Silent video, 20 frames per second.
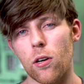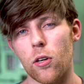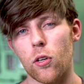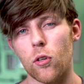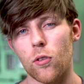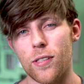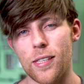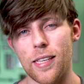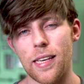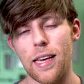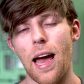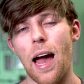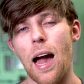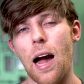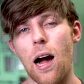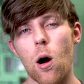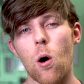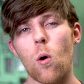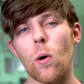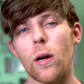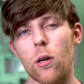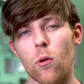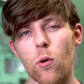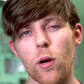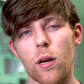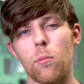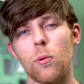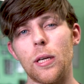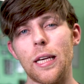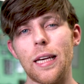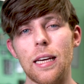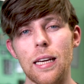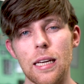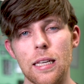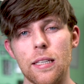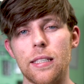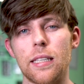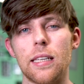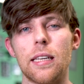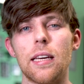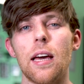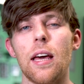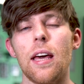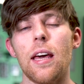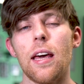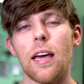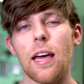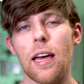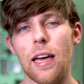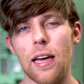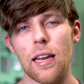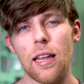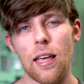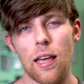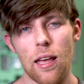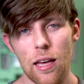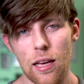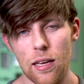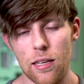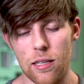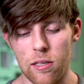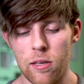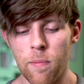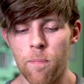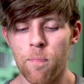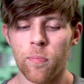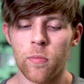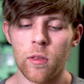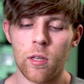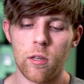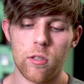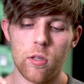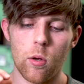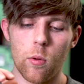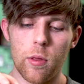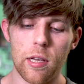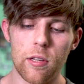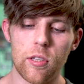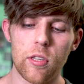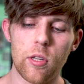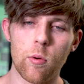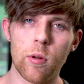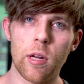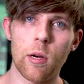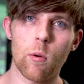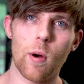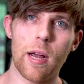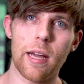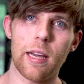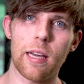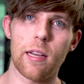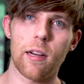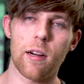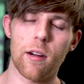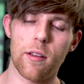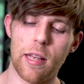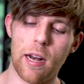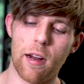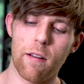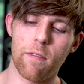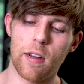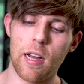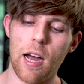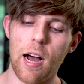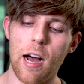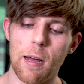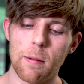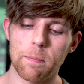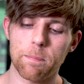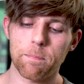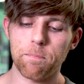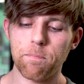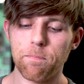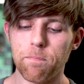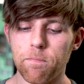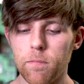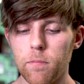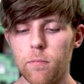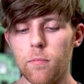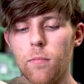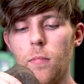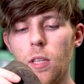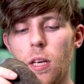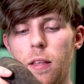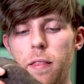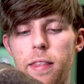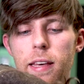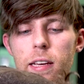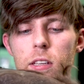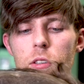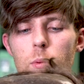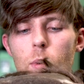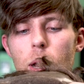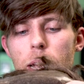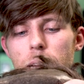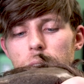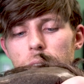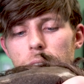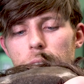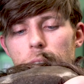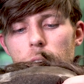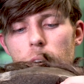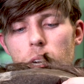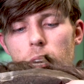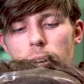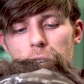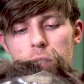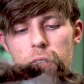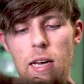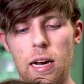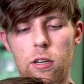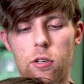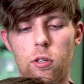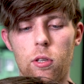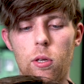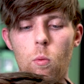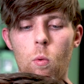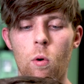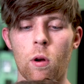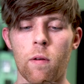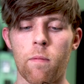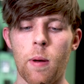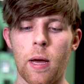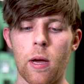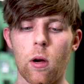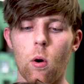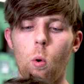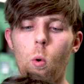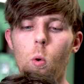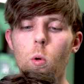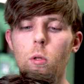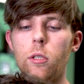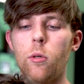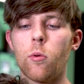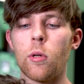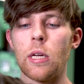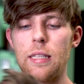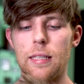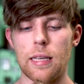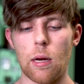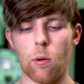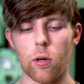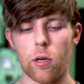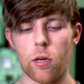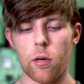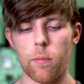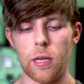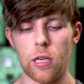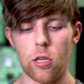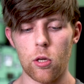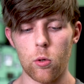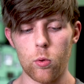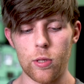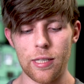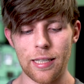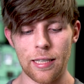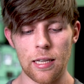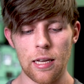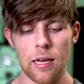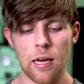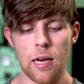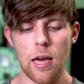You'll see how incredibly easy it is. So this unit right here that I've got, this right here is actually one of my old units that we're going to be using.